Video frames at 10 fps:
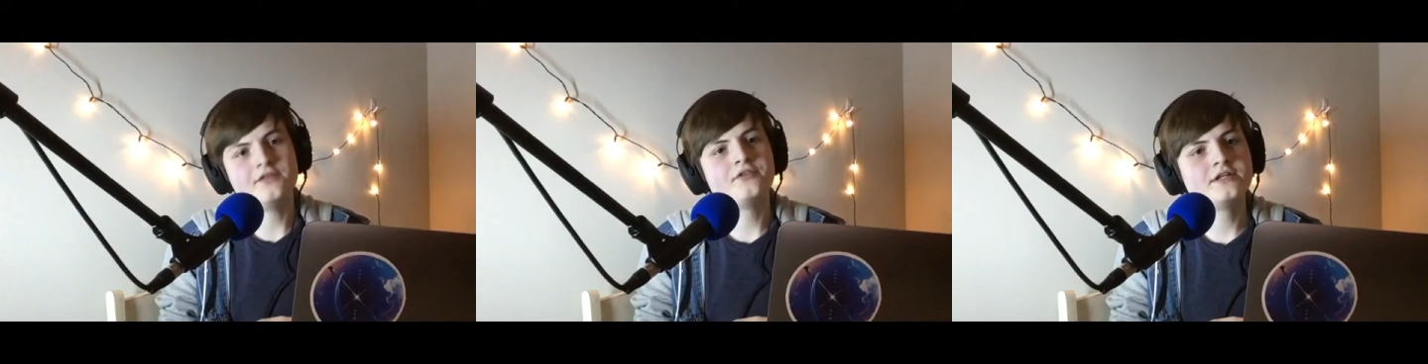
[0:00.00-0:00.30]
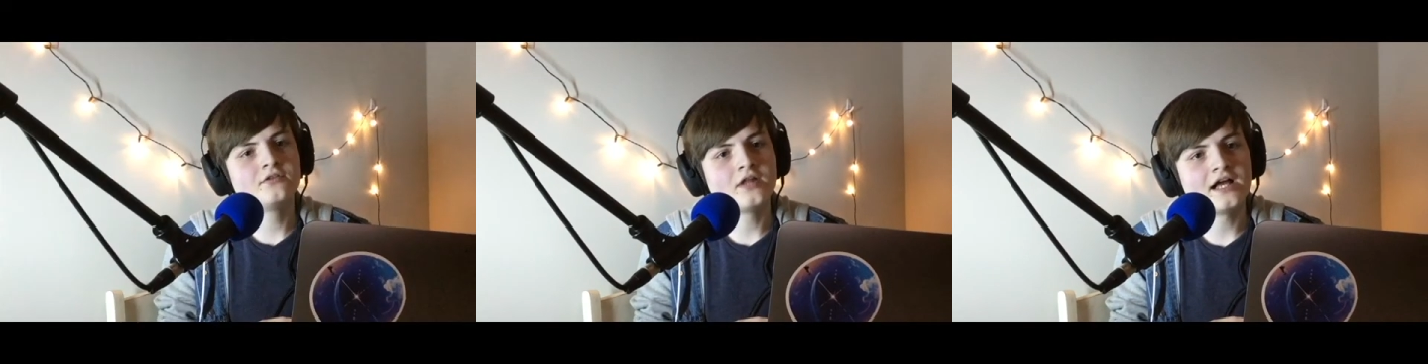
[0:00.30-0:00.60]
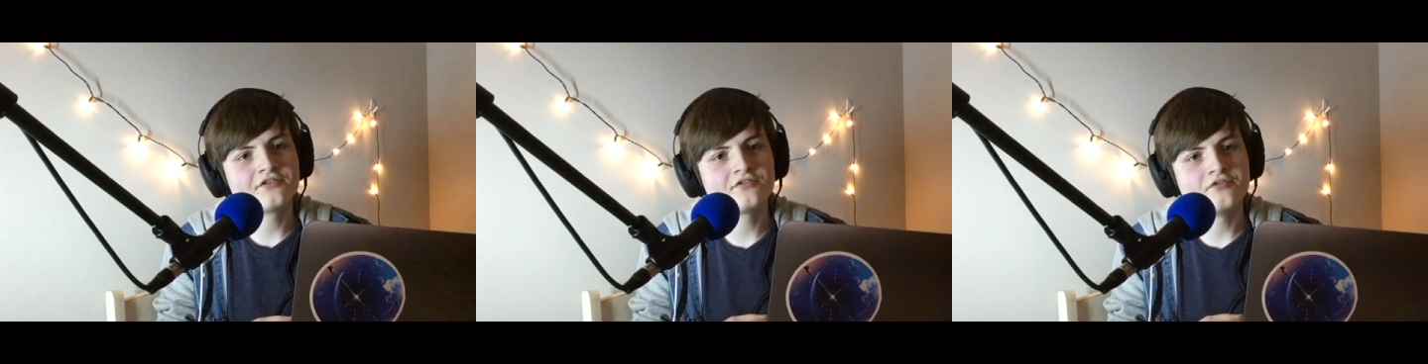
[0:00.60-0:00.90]
And the
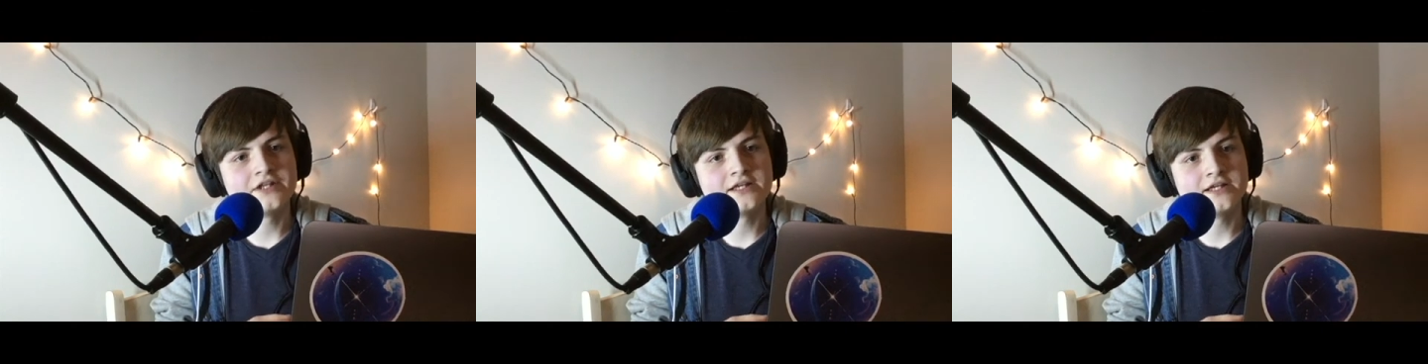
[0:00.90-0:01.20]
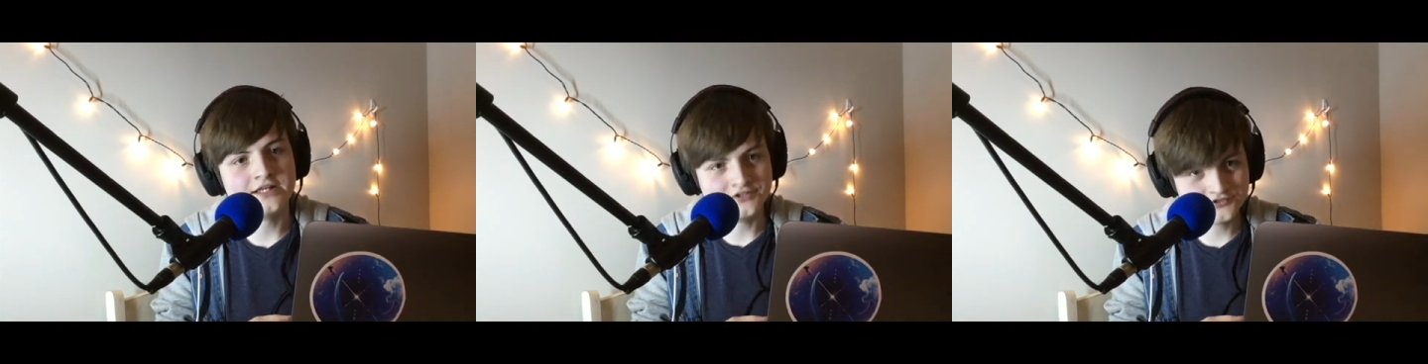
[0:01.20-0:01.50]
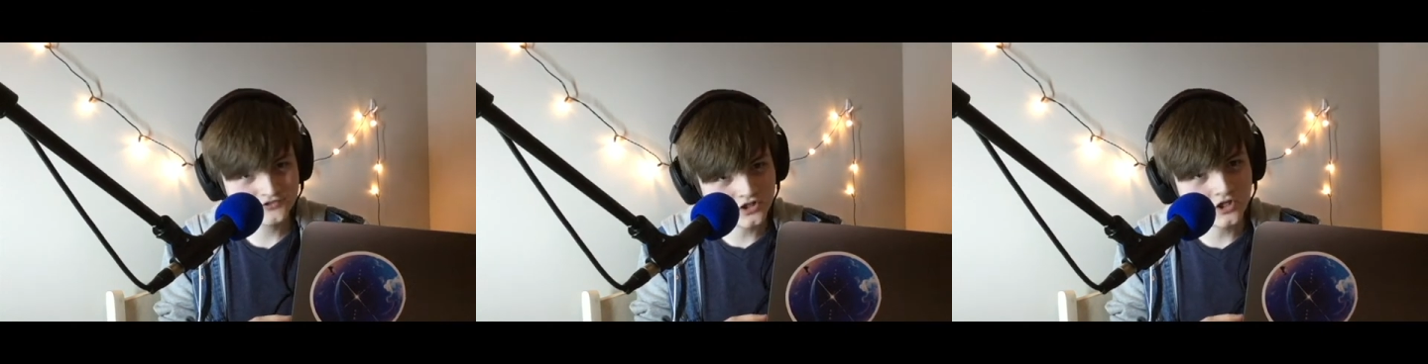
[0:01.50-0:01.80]
last thing
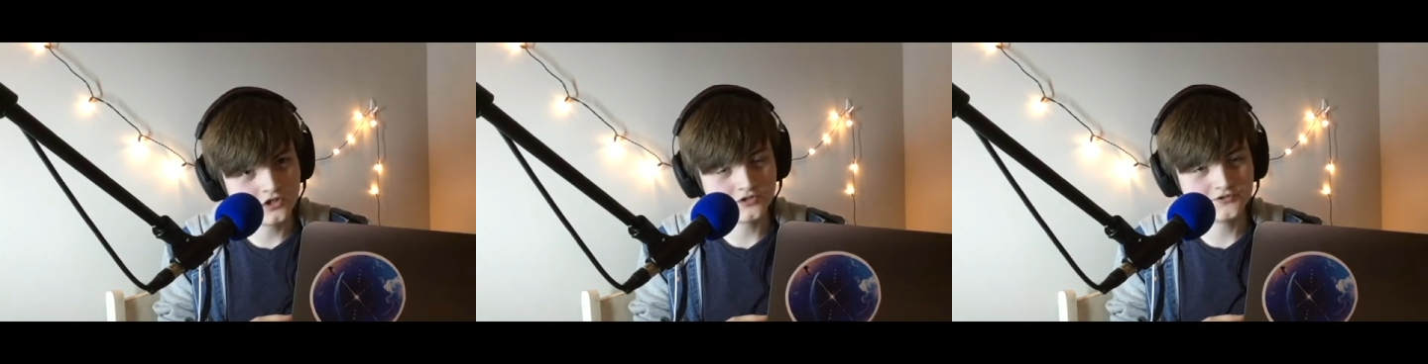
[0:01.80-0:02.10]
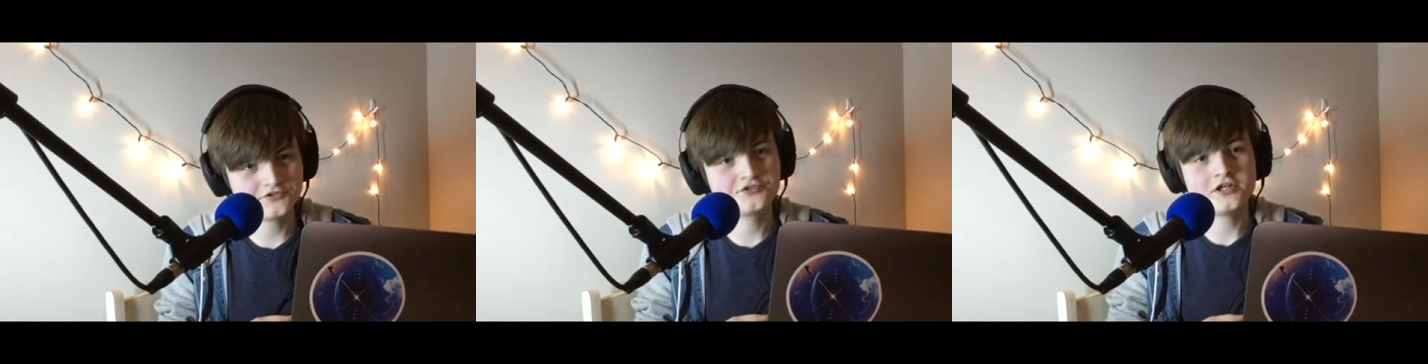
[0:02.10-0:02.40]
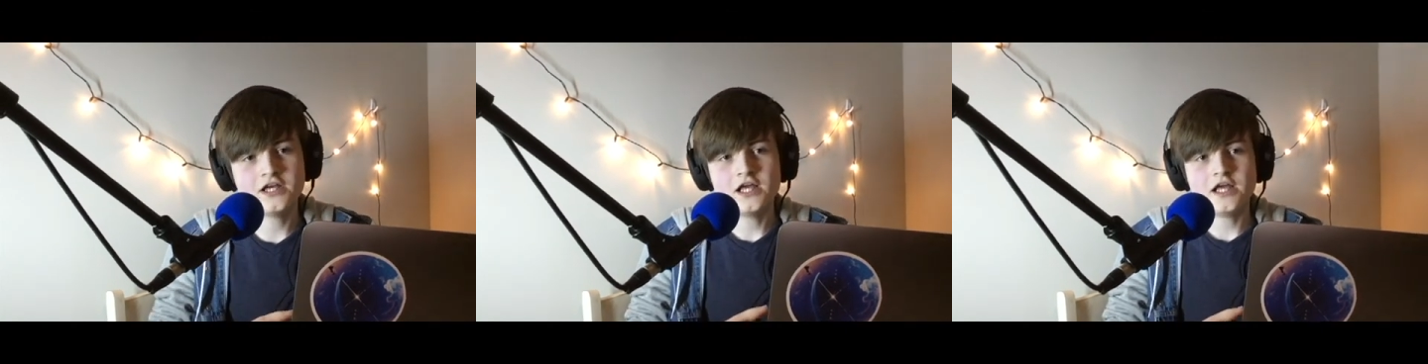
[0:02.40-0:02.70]
is
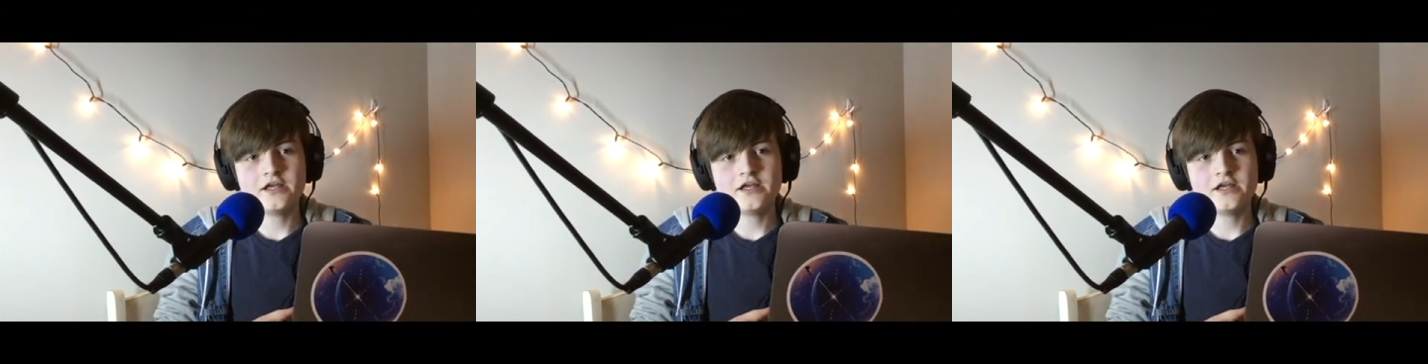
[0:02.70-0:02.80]
cars.